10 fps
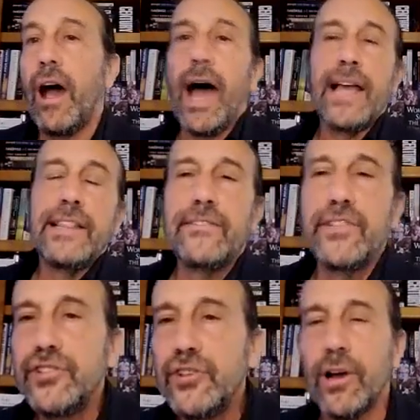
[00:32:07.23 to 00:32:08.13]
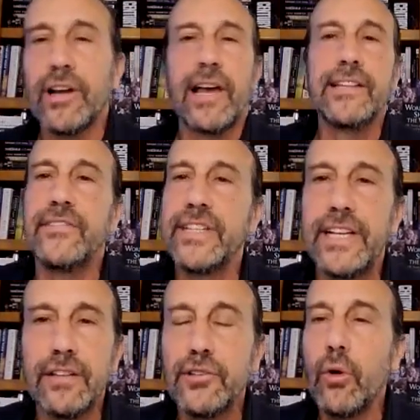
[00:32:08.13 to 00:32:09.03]
I live in New York. I live in
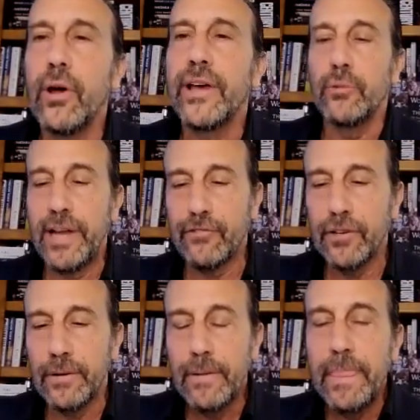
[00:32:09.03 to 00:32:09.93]
Illinois, whatever.